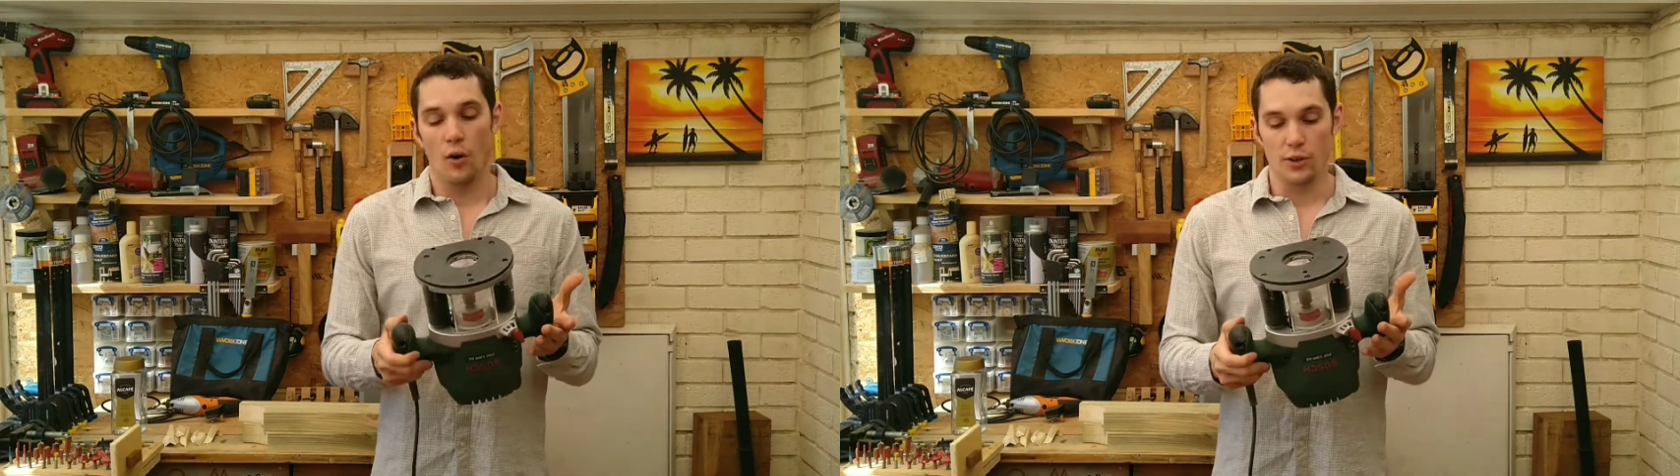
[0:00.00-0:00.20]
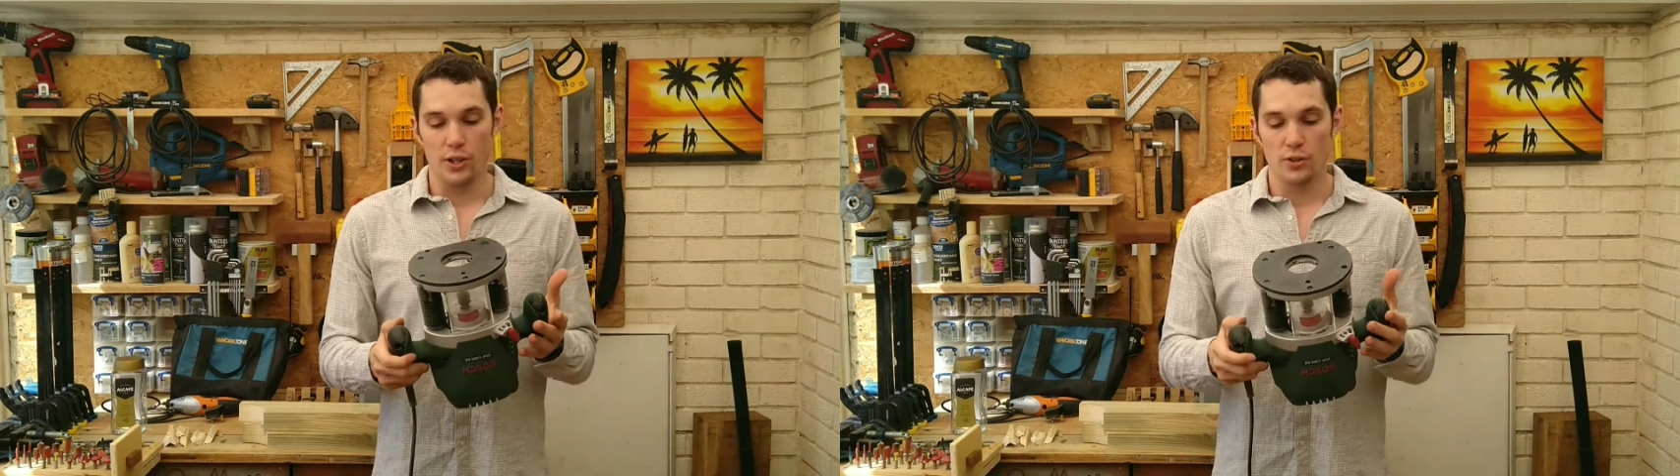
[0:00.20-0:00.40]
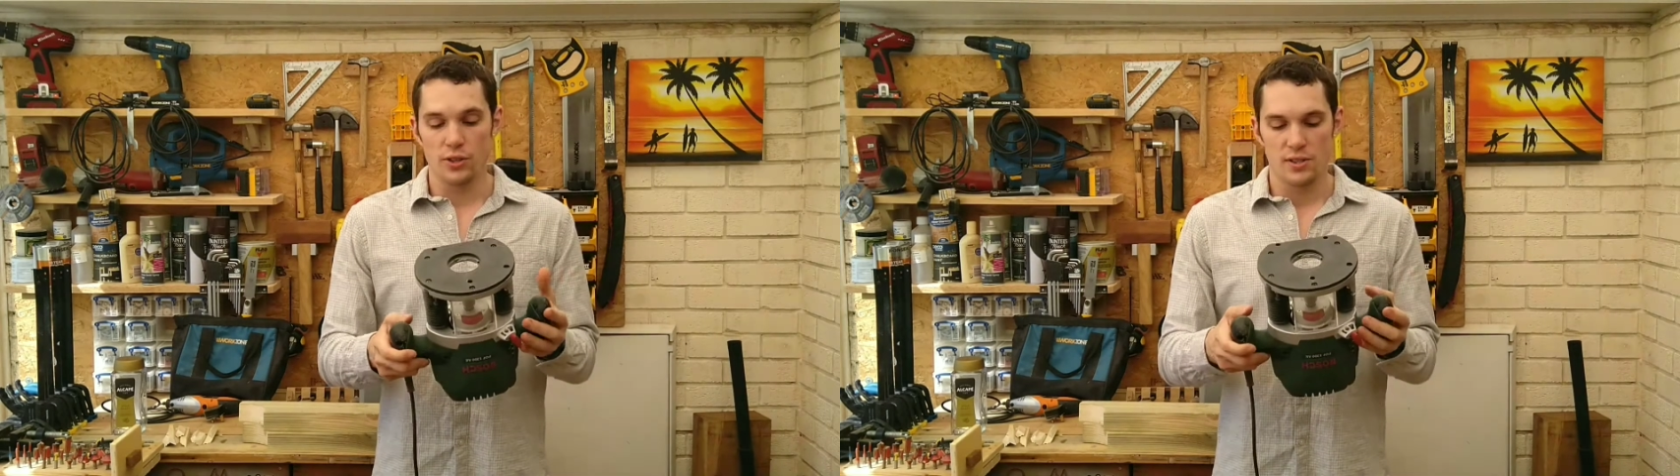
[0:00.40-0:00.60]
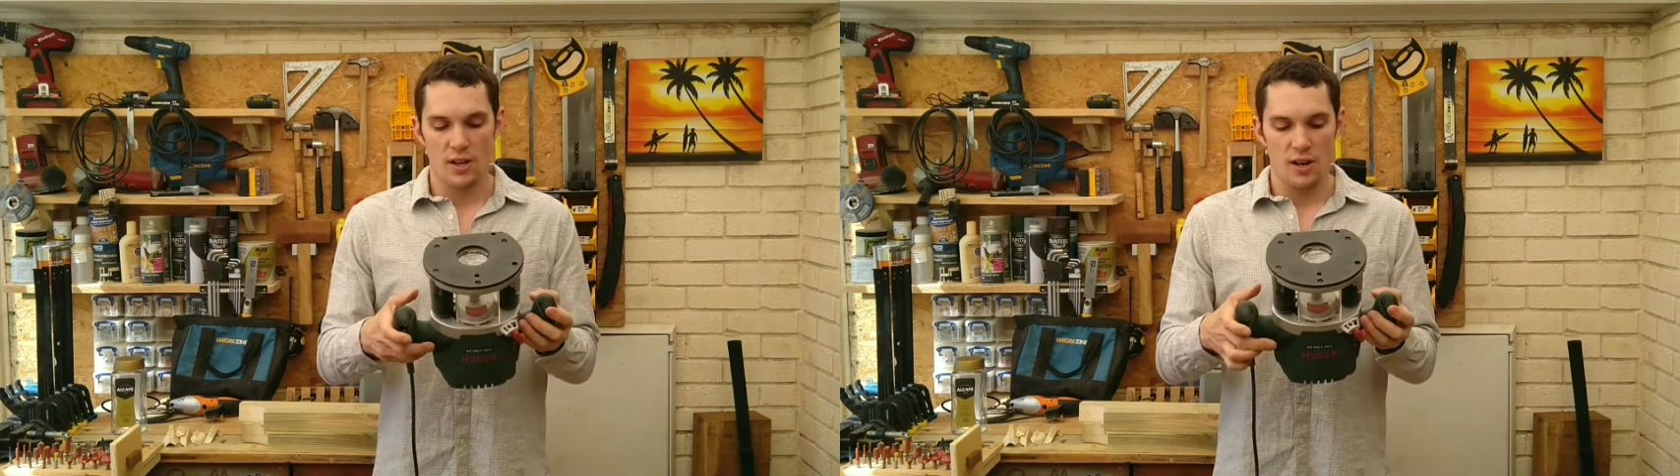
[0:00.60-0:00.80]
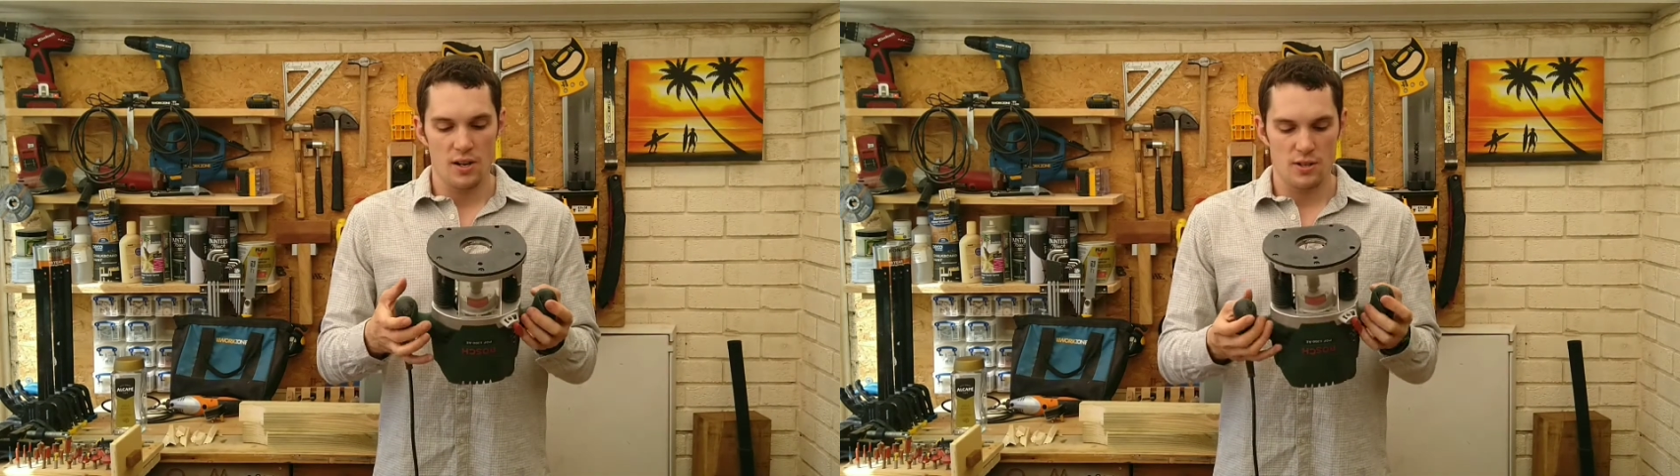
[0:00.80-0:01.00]
On the
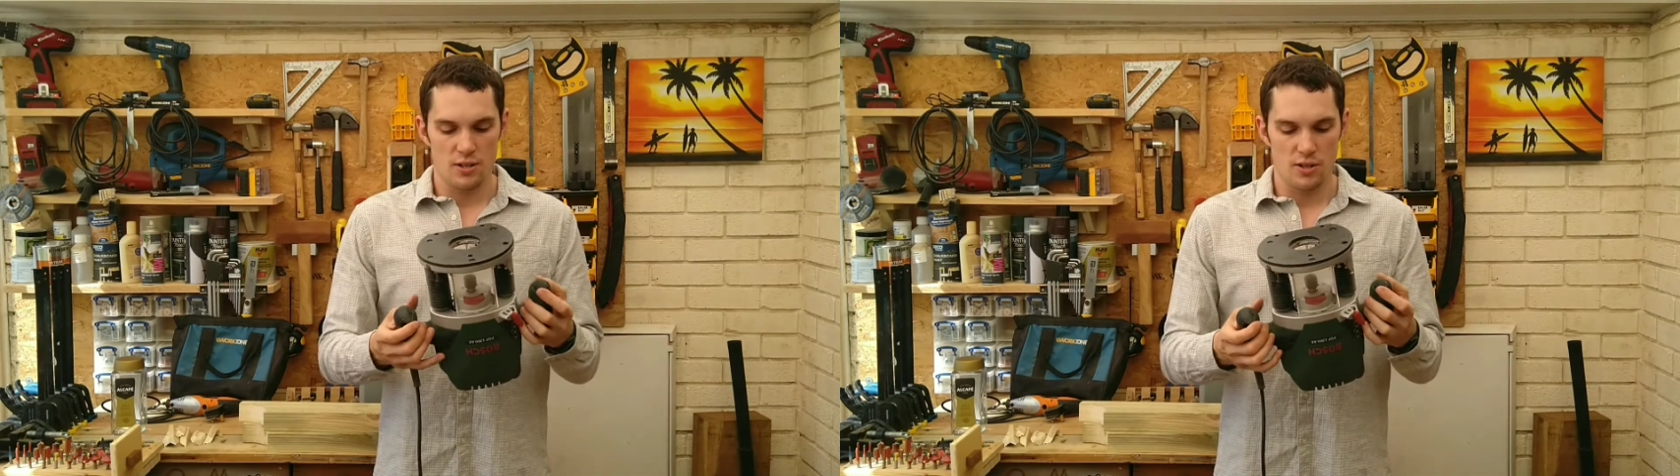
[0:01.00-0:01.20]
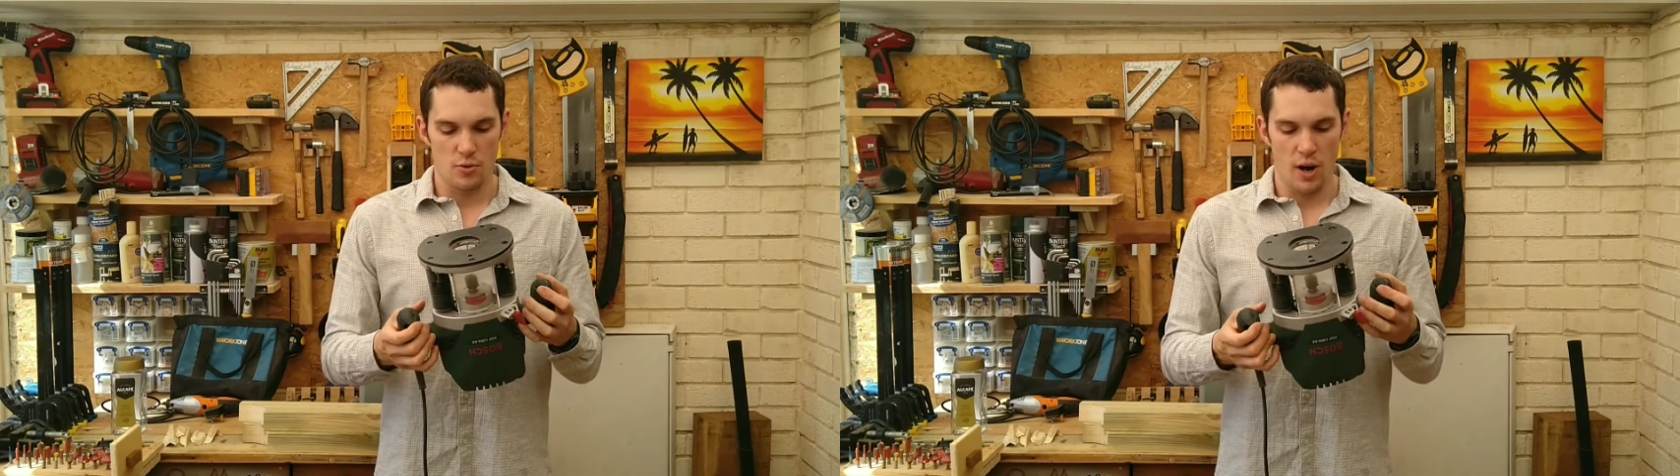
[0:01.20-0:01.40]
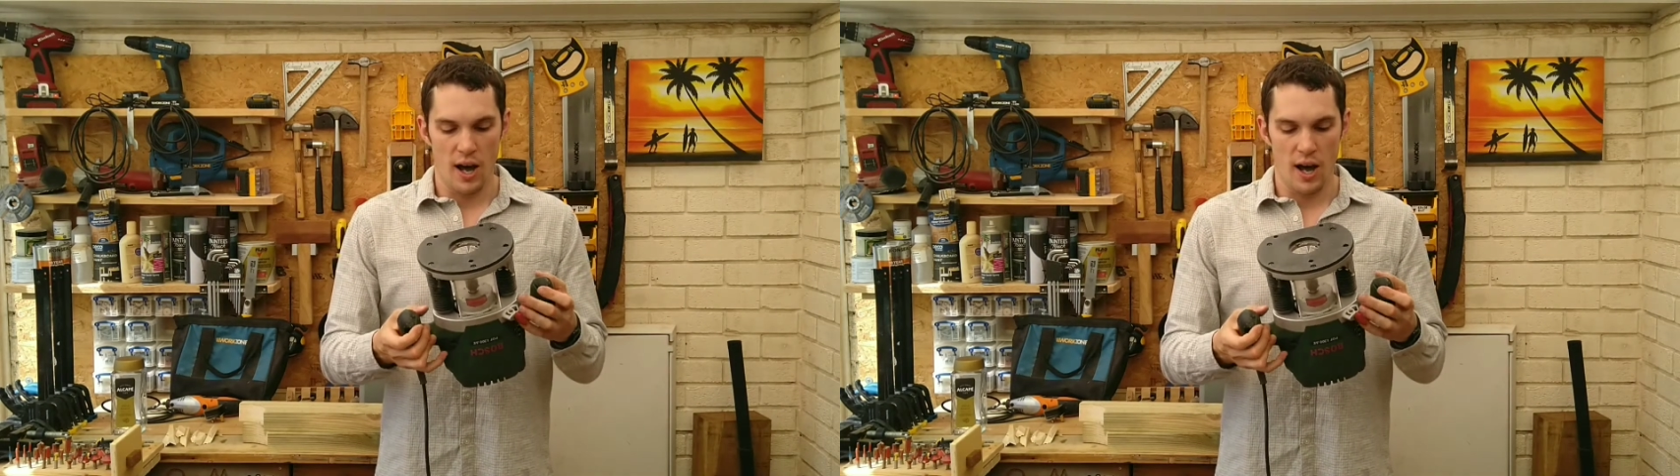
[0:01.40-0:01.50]
underside you